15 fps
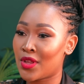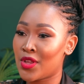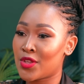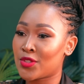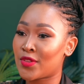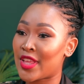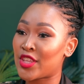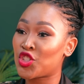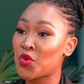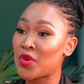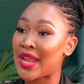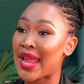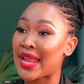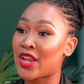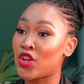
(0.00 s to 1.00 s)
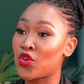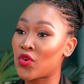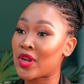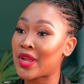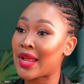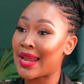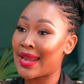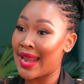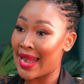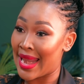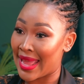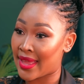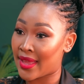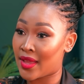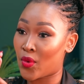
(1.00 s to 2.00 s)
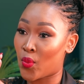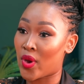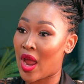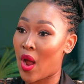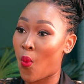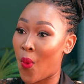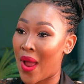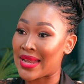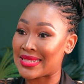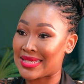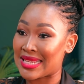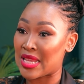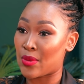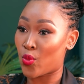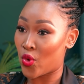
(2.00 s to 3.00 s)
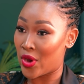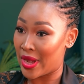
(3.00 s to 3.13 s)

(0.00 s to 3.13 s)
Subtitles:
so that you and I look like we're one team. We're